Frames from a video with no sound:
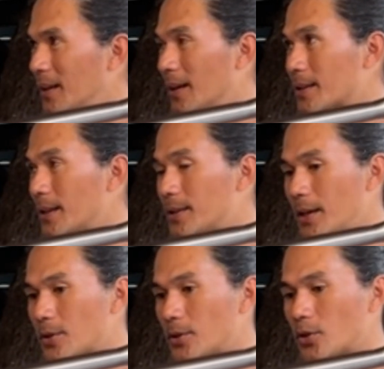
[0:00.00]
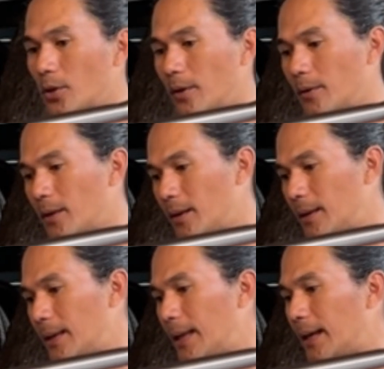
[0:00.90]
sensation. So
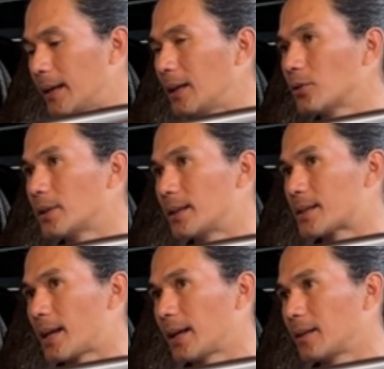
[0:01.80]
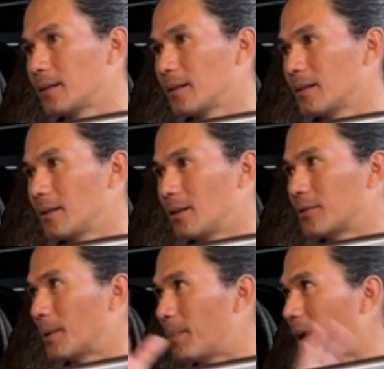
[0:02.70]
getting into the design
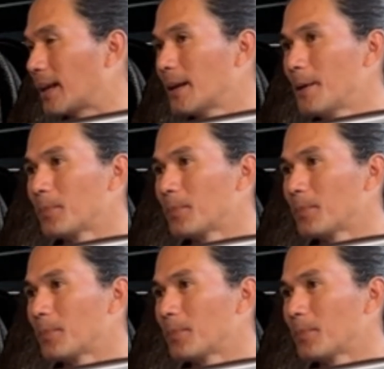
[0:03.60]
of the bike,